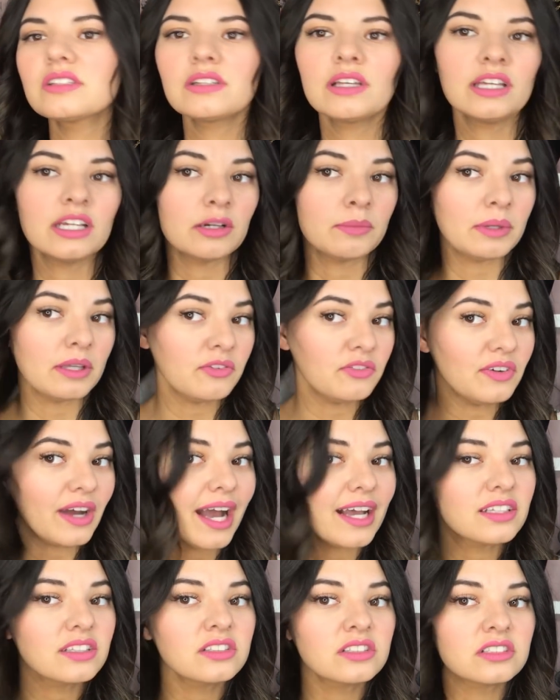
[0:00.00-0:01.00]
it'll be
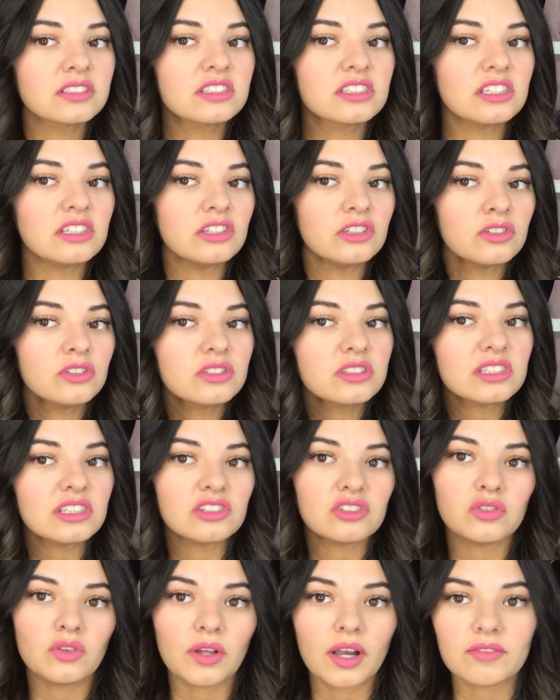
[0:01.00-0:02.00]
faster to use
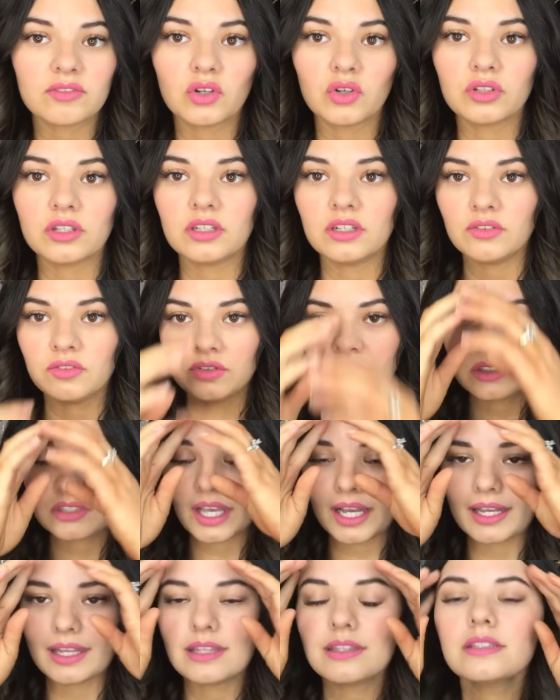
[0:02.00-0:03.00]
since you only have to hold it a few
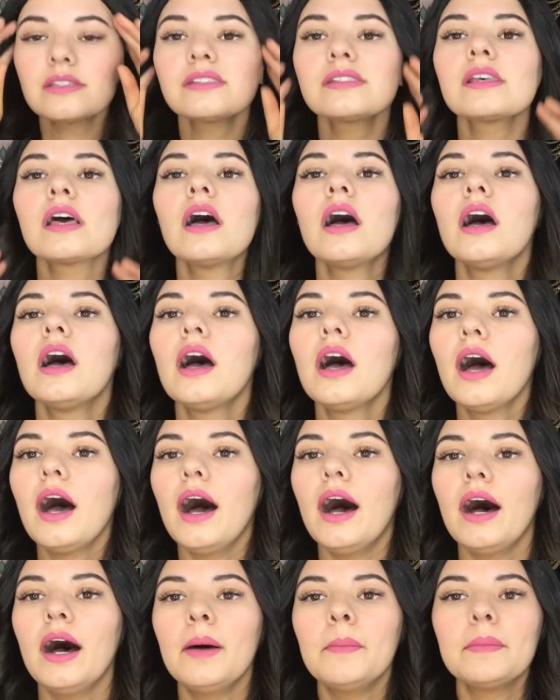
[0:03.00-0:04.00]
seconds.
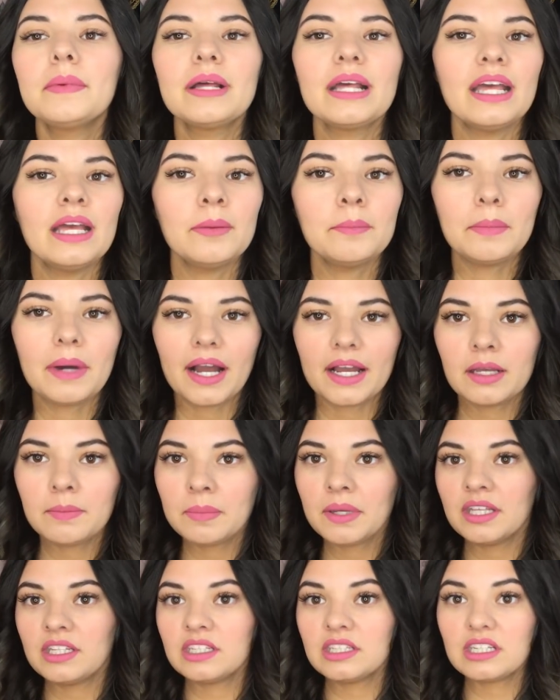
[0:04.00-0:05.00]
In my
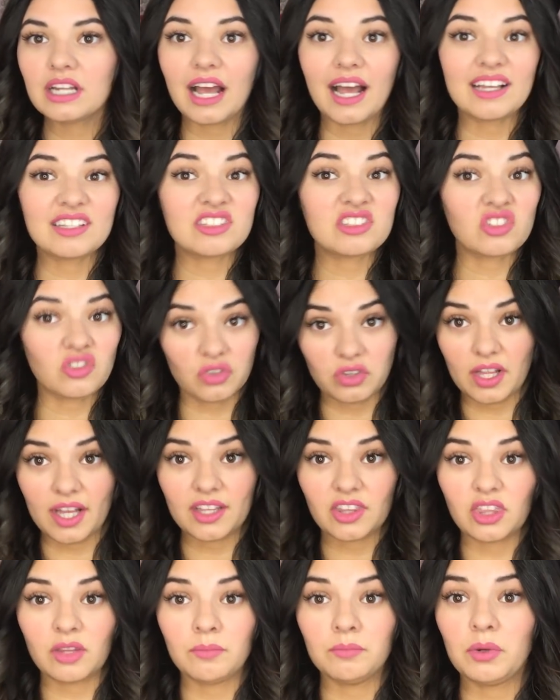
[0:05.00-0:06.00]
opinion, I still
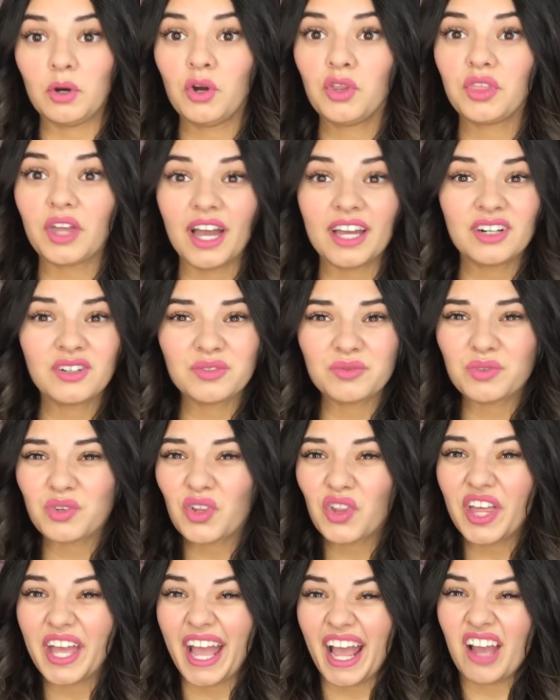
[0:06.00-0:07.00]
like them both. I don't
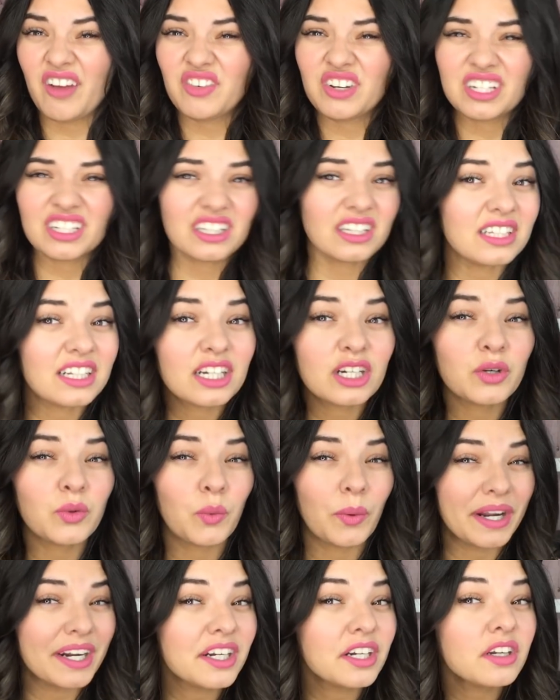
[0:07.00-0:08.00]
really have a clear
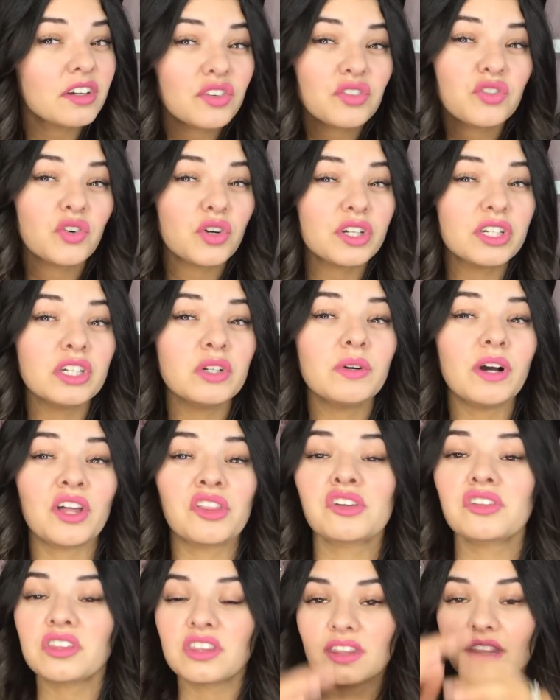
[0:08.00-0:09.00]
winner for you
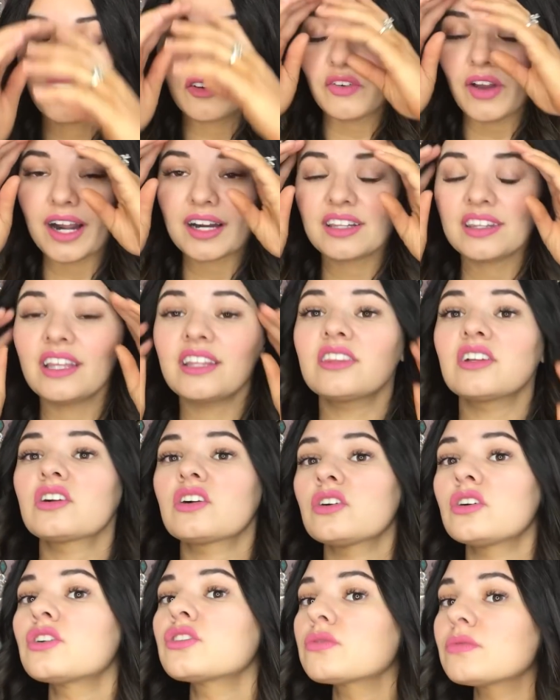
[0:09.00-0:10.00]
other than the fact that the
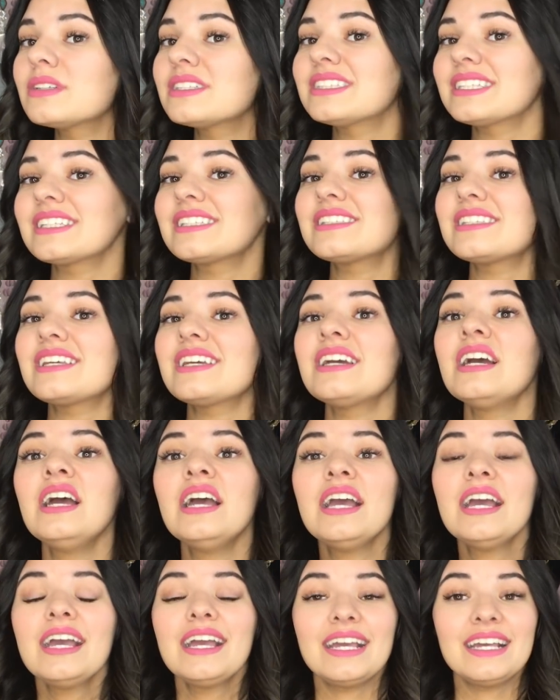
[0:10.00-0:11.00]
Curl 360
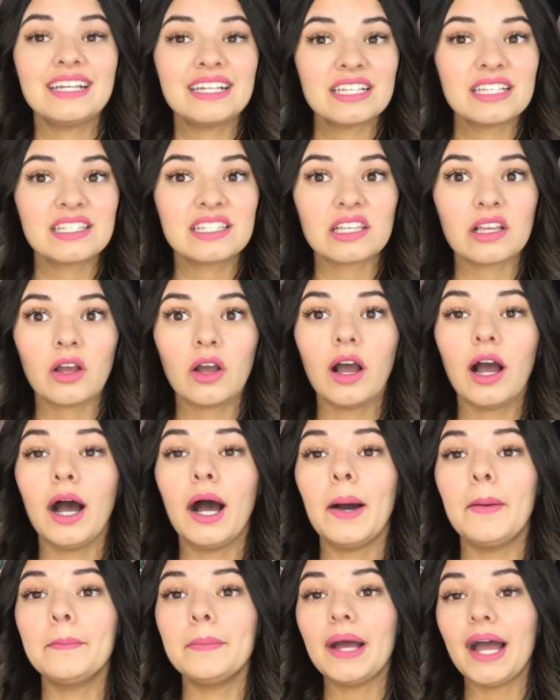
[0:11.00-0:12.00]
is
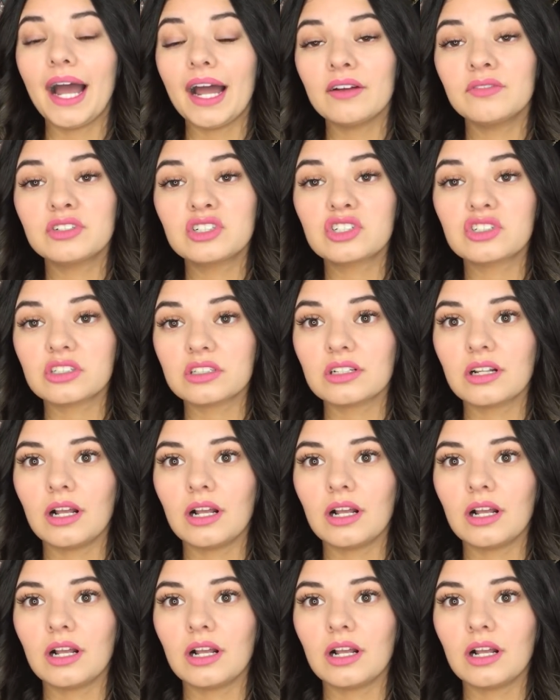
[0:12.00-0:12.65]
average